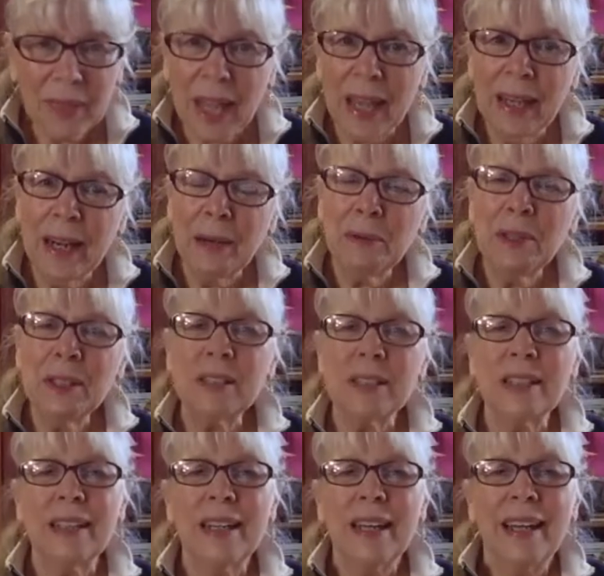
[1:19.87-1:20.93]
And I was
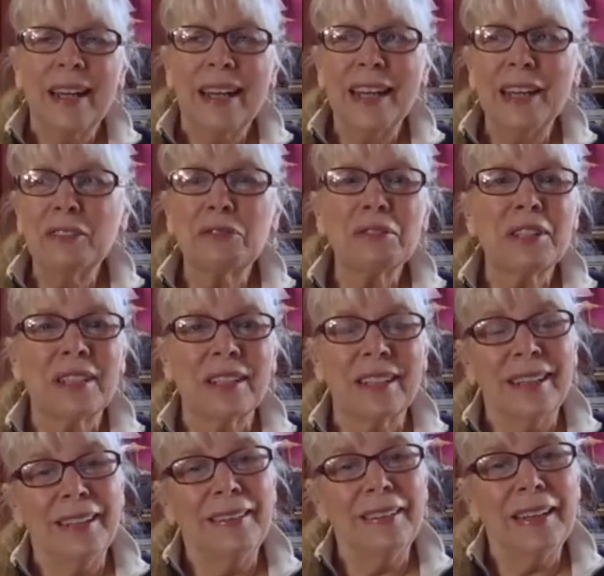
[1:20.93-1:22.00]
interested
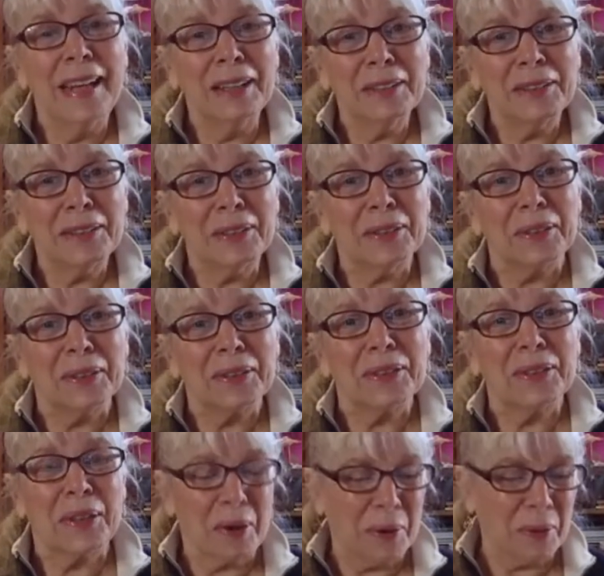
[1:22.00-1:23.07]
in the answer.
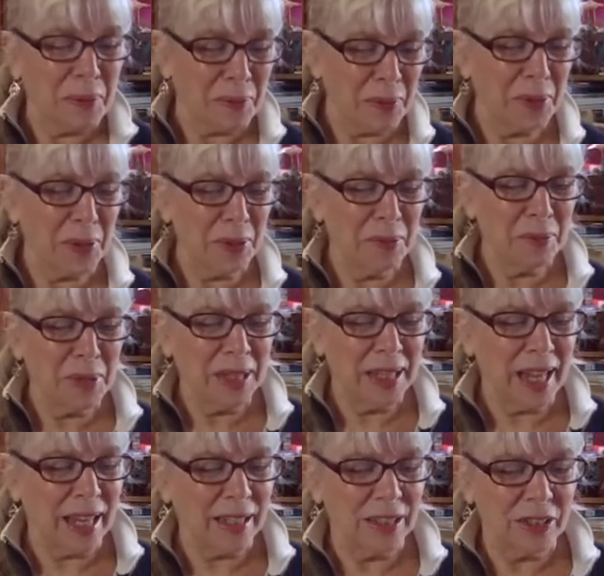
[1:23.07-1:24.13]
So we're going to read
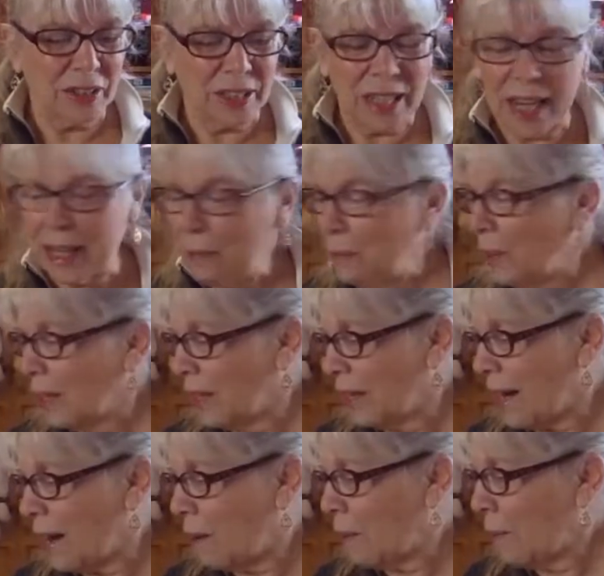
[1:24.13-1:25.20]
that just any minute
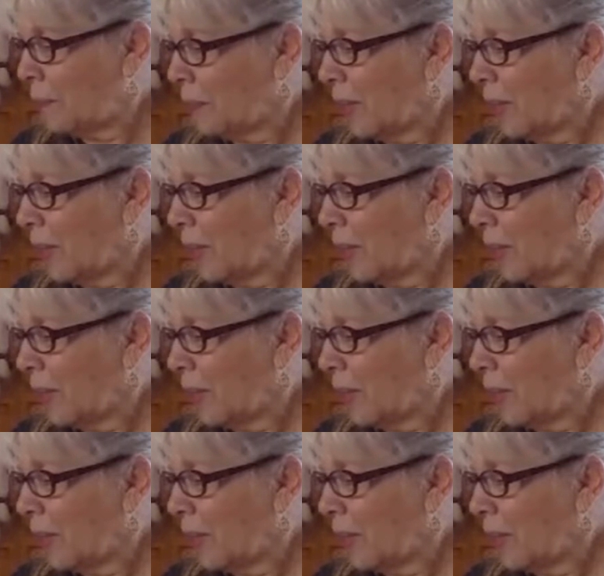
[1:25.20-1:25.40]
now.